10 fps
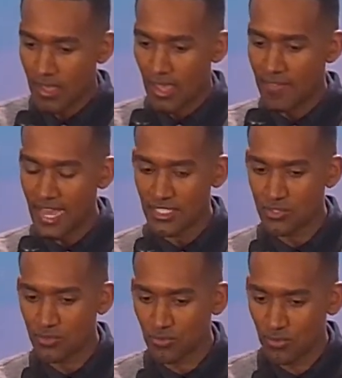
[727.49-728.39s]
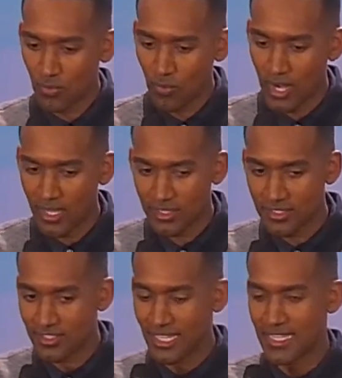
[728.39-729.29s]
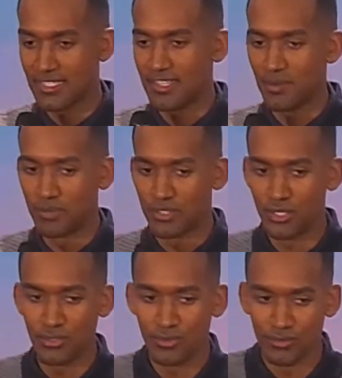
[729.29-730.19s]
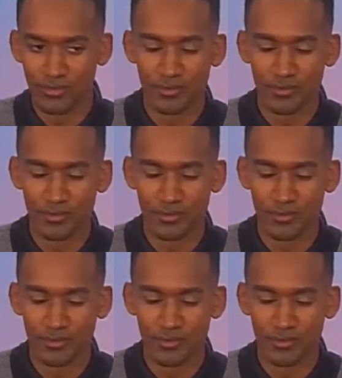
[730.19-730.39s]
And that's when I learned lesson number two.